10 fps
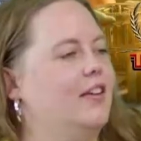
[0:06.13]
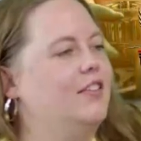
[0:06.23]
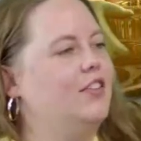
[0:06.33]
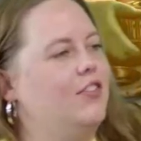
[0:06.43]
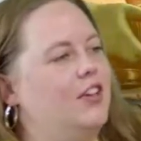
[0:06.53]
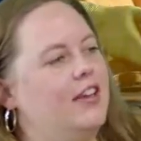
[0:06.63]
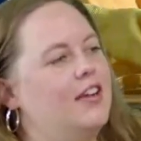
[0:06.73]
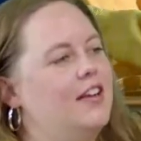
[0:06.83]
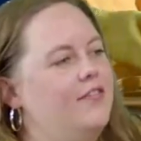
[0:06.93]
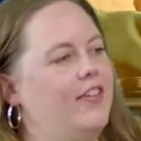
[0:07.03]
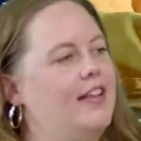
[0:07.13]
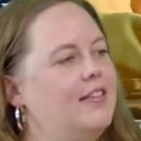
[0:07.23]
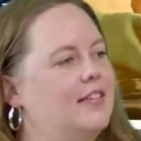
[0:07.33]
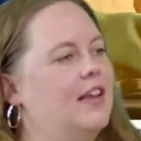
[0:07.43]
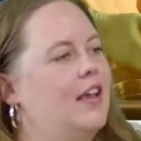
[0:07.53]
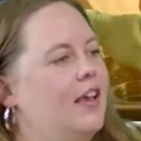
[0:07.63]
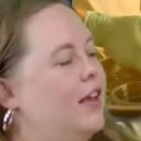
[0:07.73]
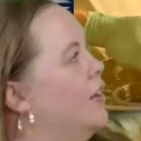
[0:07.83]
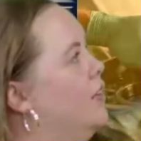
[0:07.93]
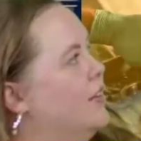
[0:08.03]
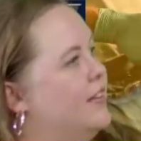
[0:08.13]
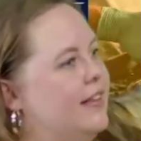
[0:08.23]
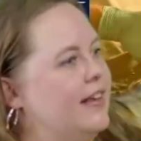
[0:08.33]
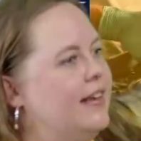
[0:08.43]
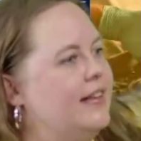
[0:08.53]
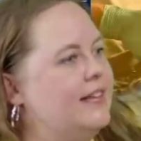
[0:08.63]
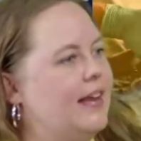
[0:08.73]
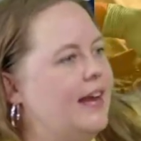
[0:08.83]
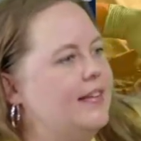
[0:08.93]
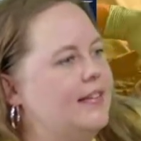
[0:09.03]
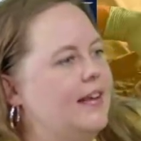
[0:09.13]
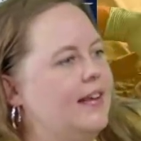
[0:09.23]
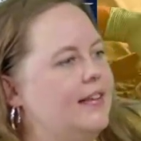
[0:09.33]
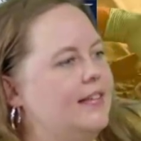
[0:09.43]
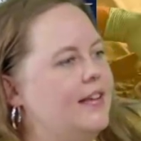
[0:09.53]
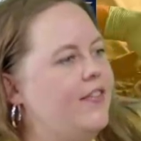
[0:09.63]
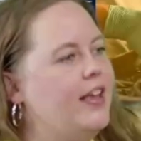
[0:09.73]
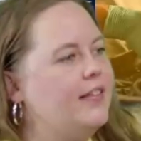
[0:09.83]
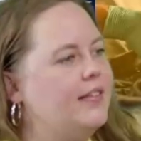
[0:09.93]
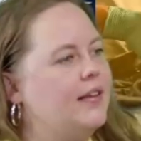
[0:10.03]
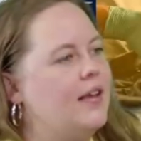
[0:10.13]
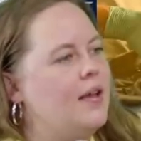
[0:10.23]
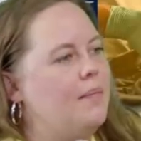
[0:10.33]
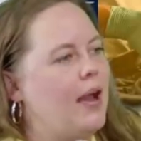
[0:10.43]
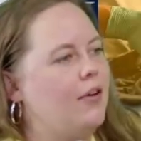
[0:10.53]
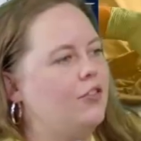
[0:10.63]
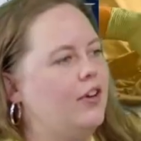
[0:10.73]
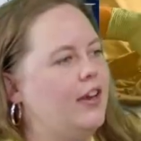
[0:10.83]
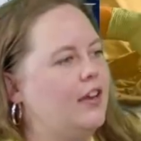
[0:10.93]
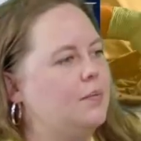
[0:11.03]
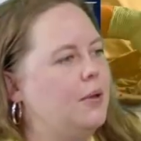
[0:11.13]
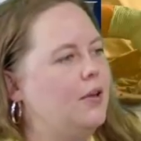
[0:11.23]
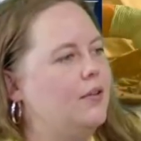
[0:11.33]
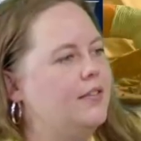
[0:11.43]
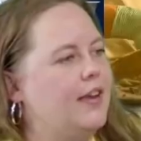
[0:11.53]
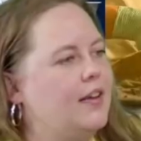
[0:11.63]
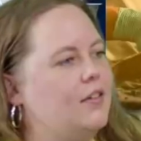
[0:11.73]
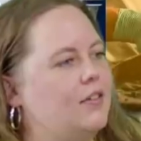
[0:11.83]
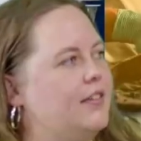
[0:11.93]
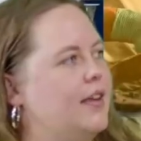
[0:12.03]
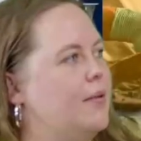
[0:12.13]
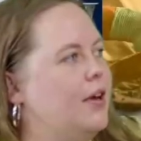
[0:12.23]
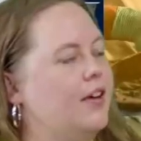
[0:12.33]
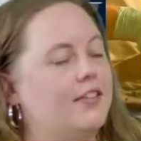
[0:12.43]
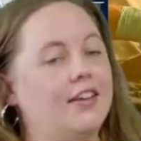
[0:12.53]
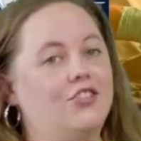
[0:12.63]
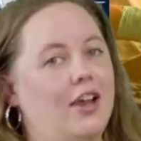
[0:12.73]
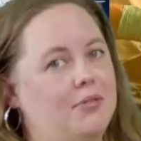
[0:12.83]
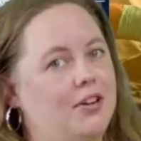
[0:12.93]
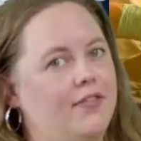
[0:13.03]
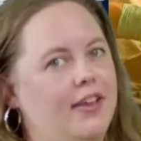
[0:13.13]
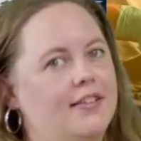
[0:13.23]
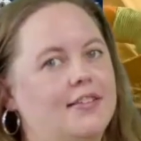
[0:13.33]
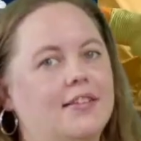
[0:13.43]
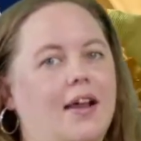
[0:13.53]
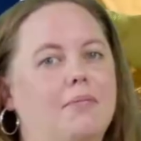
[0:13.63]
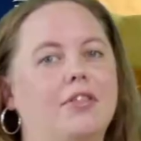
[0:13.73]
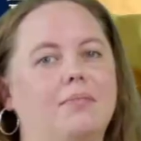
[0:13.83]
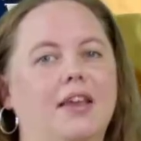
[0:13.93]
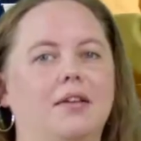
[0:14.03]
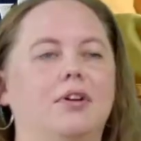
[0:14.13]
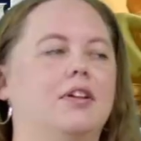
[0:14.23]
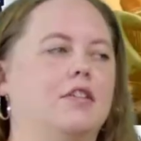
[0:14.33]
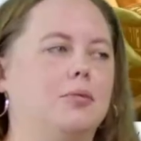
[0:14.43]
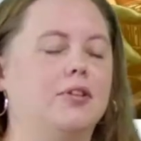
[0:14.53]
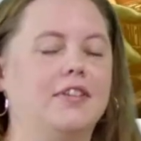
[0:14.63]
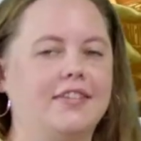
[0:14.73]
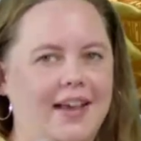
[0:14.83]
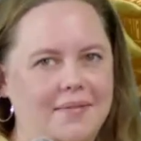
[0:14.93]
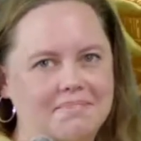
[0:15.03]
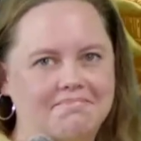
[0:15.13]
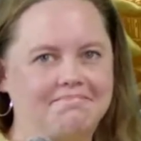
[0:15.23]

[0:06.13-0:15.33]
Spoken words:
So if you click on events, you can see that inside it says events, Powertrain Expo, technical seminars, and chapter events. Come with me and we'll explore this tab.